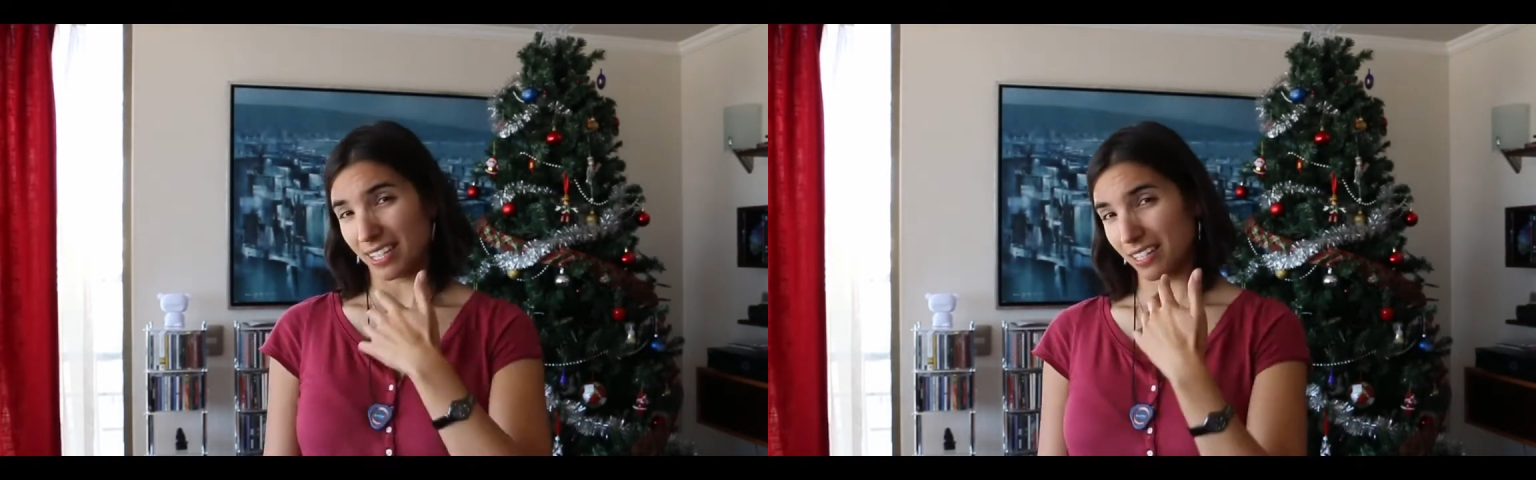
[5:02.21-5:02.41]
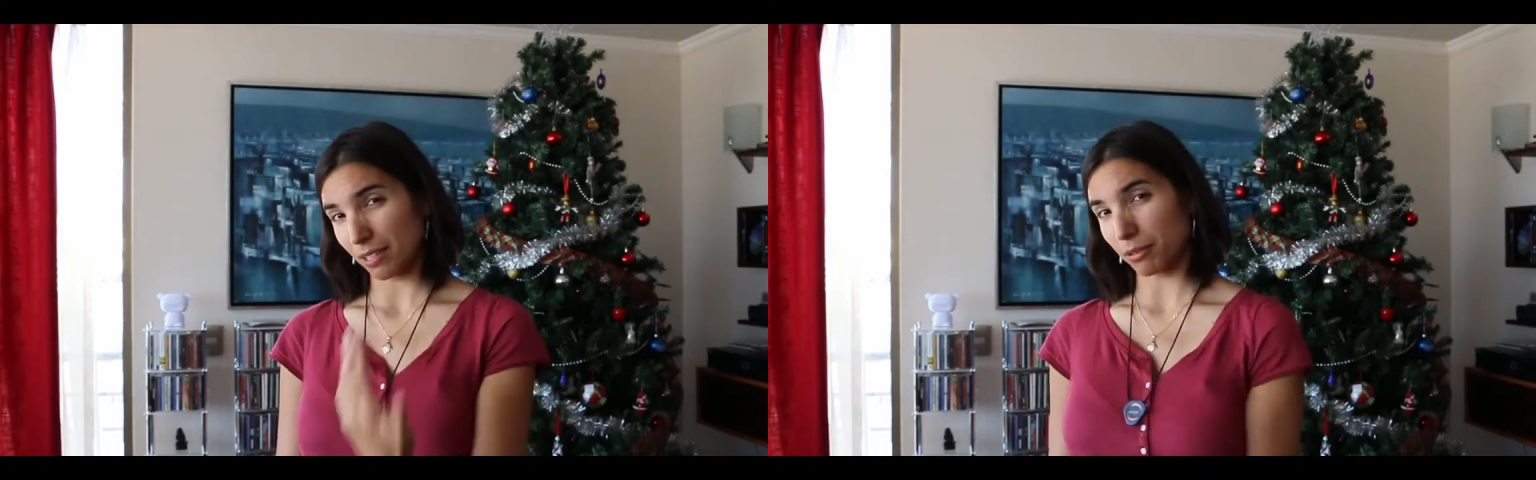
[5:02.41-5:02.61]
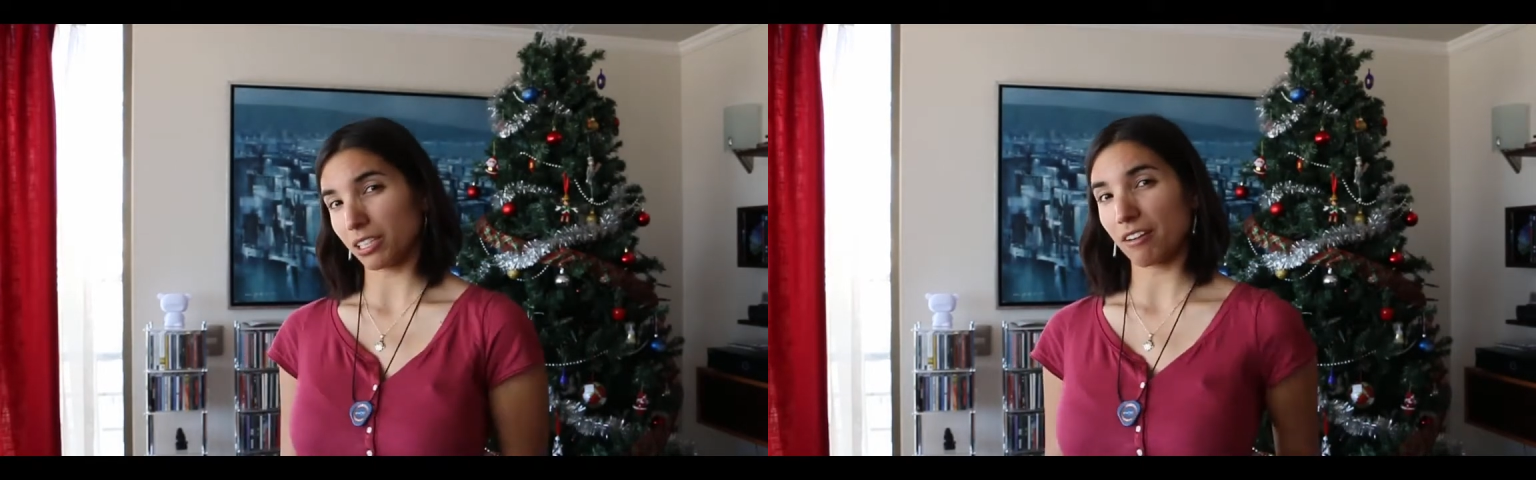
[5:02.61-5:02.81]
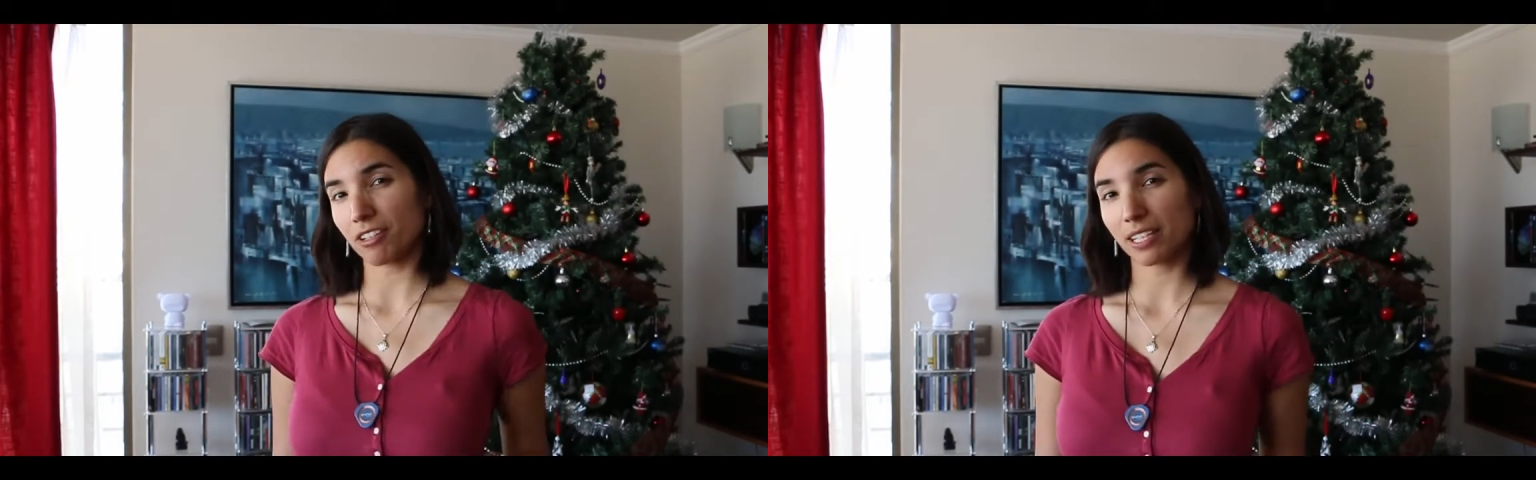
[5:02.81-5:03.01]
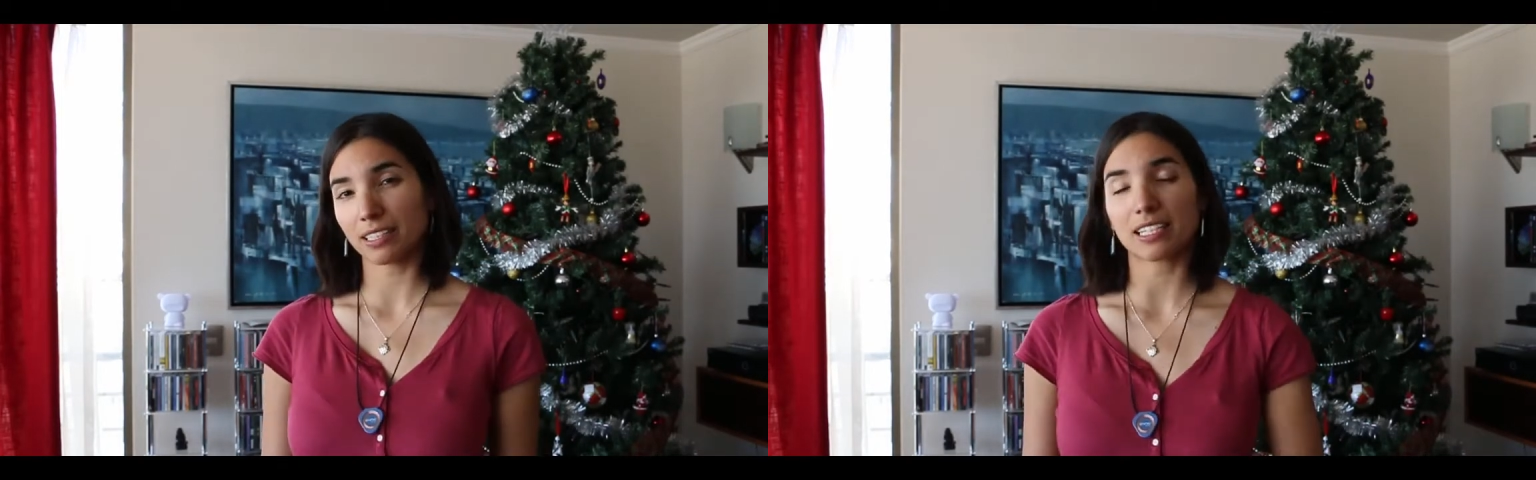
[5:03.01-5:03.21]
Think about
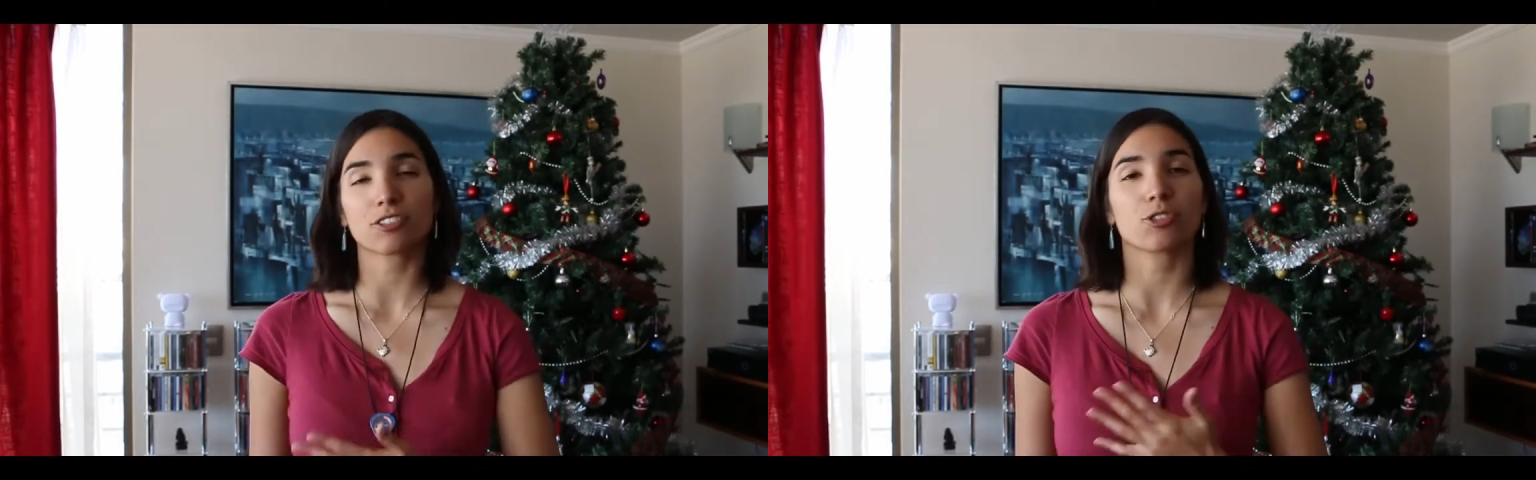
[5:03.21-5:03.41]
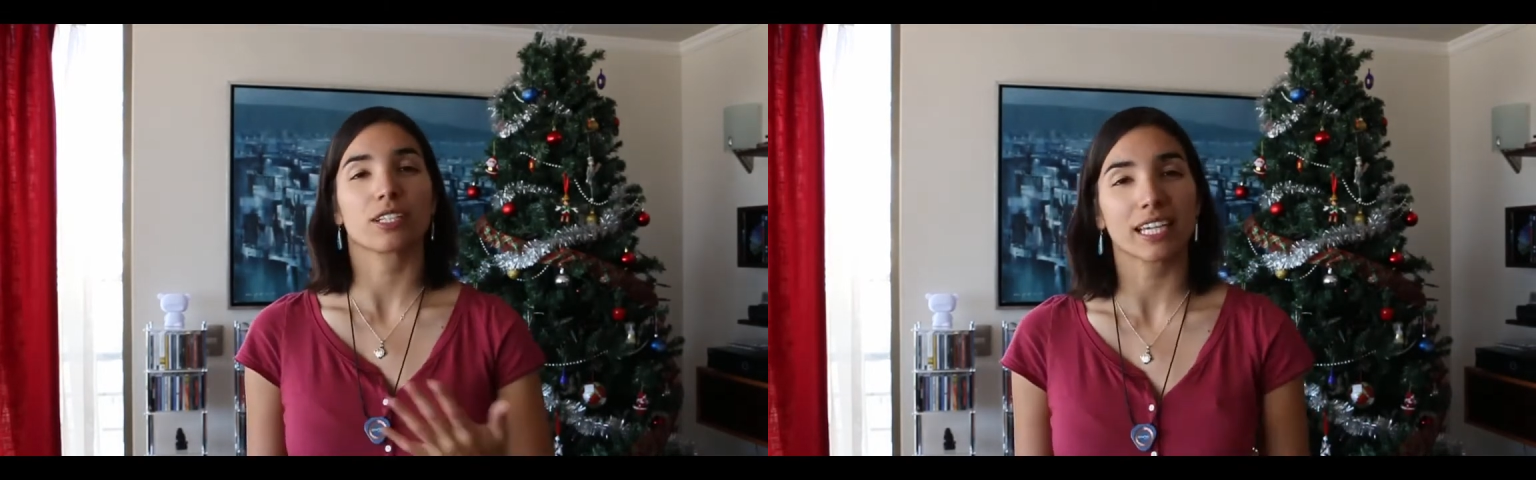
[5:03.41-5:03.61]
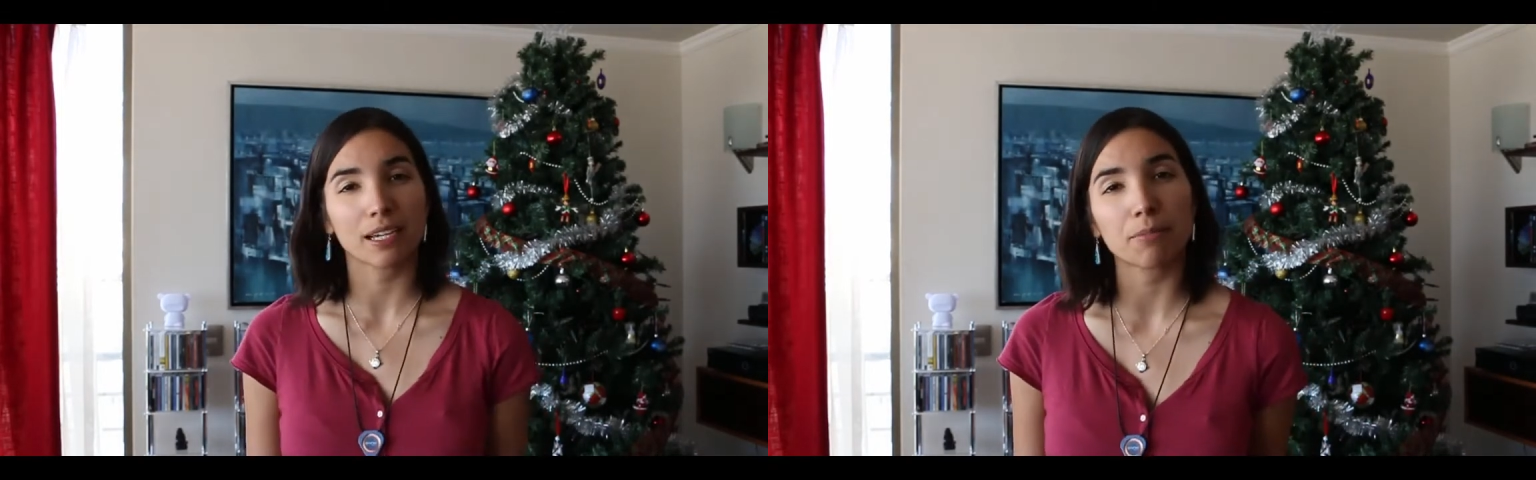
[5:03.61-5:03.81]
everything that is unique